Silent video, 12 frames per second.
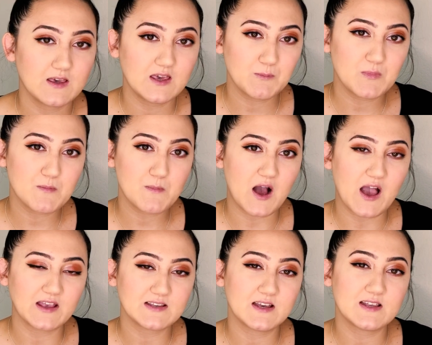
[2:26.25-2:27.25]
Keep in
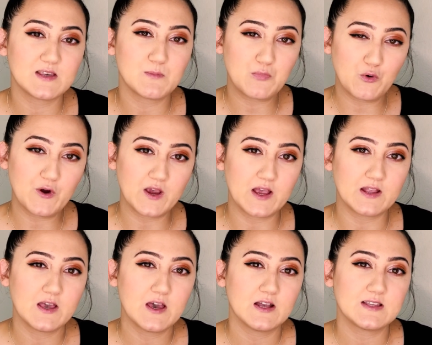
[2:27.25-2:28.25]
mind, it's important